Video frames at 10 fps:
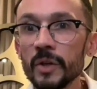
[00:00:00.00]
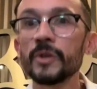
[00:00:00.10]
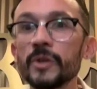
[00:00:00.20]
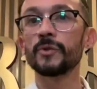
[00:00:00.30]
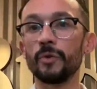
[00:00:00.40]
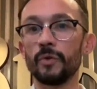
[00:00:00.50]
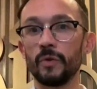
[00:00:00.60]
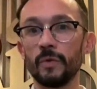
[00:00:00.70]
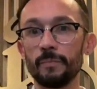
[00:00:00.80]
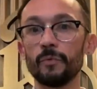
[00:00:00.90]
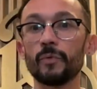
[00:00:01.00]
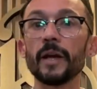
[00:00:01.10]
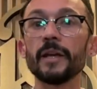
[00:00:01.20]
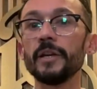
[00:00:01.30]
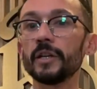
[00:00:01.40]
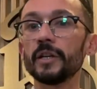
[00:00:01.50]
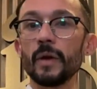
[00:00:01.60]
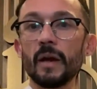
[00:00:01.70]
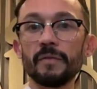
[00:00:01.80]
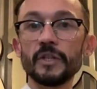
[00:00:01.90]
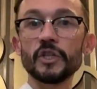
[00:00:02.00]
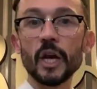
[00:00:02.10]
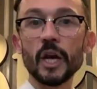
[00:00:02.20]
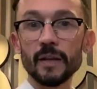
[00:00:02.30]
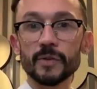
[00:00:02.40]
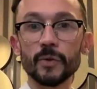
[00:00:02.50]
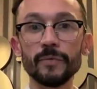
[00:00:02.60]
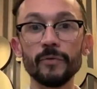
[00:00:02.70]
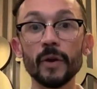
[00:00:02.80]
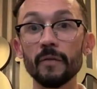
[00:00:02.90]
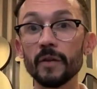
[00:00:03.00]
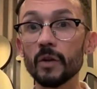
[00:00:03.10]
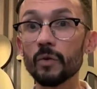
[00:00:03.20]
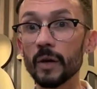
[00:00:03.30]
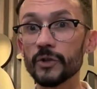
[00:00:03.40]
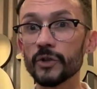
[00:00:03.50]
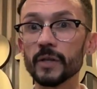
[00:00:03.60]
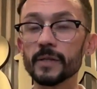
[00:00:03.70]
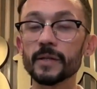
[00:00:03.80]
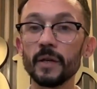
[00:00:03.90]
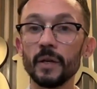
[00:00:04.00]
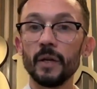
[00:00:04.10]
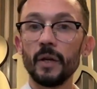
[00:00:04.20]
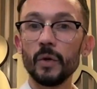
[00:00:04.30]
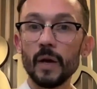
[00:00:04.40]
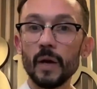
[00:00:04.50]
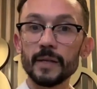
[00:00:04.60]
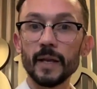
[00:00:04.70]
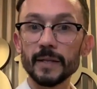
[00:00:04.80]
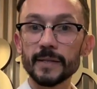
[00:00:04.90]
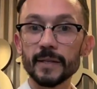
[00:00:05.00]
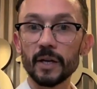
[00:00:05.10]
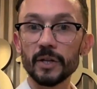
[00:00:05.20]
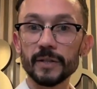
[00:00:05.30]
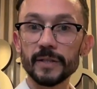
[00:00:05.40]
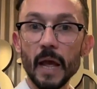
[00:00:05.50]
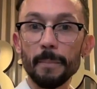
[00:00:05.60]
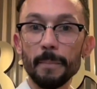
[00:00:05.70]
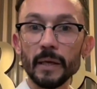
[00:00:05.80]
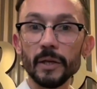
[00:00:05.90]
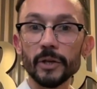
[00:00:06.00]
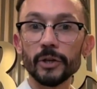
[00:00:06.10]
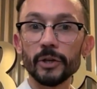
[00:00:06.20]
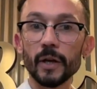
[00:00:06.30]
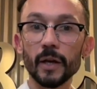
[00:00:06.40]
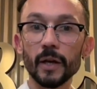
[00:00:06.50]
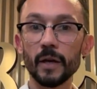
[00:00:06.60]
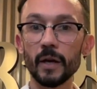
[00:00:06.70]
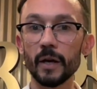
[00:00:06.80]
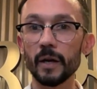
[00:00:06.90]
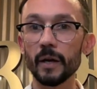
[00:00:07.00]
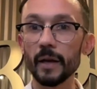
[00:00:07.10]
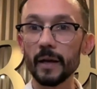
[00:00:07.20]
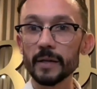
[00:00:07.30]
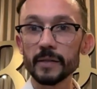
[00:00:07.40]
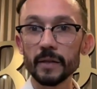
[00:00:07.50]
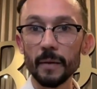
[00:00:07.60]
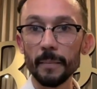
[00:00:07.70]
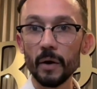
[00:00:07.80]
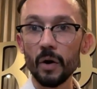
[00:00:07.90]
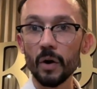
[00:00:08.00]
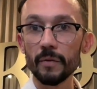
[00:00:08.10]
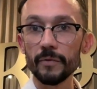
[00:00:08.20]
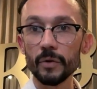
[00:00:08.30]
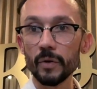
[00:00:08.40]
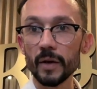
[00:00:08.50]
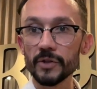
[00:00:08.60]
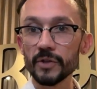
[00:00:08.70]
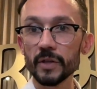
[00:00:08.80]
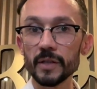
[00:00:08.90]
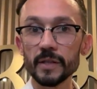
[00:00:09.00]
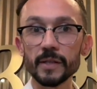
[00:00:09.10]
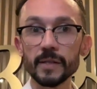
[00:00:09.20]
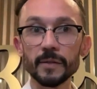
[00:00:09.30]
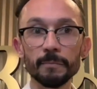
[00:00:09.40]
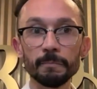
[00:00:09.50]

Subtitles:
So right here we have the chat. So if you have any questions, you guys can start tapping here and ask about all of your questions.